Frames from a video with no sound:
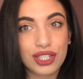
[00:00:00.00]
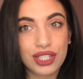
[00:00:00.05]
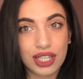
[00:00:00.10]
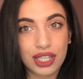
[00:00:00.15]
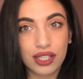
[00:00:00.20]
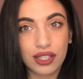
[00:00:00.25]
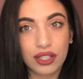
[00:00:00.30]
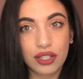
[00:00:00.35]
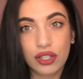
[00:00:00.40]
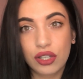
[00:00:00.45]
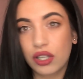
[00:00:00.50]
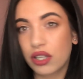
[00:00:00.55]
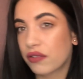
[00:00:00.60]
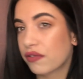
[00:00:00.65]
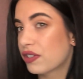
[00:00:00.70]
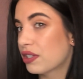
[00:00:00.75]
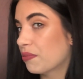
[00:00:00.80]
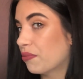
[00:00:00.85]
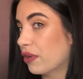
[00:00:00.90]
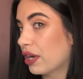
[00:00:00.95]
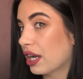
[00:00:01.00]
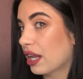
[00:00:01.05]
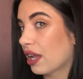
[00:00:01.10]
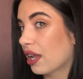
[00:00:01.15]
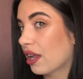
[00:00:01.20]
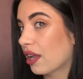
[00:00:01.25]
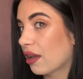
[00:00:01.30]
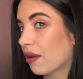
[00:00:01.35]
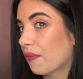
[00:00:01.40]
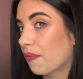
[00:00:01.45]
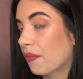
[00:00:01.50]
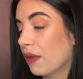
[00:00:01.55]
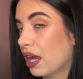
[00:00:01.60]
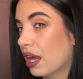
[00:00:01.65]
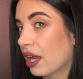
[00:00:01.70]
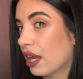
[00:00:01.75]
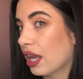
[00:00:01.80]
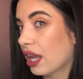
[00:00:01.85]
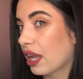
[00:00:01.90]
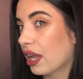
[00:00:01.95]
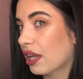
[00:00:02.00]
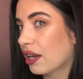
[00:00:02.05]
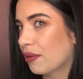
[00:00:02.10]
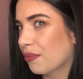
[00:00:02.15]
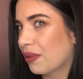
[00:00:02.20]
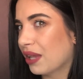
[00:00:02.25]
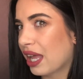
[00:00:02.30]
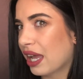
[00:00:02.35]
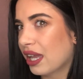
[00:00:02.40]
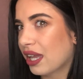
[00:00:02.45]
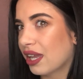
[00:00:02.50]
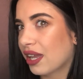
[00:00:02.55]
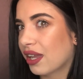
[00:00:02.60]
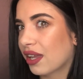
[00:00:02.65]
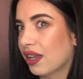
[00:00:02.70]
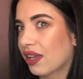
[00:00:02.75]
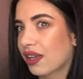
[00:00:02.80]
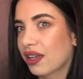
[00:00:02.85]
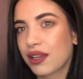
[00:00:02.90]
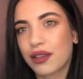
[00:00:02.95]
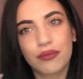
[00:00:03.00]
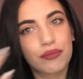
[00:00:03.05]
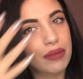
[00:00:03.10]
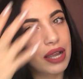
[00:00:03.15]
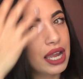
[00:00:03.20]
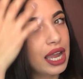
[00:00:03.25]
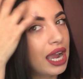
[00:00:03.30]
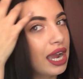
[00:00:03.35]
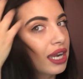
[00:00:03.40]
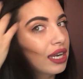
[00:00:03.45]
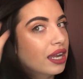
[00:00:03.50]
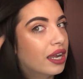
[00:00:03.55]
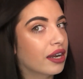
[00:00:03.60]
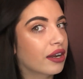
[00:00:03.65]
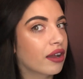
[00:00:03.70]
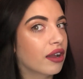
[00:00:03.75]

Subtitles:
deal of spreading and applying my highlighter.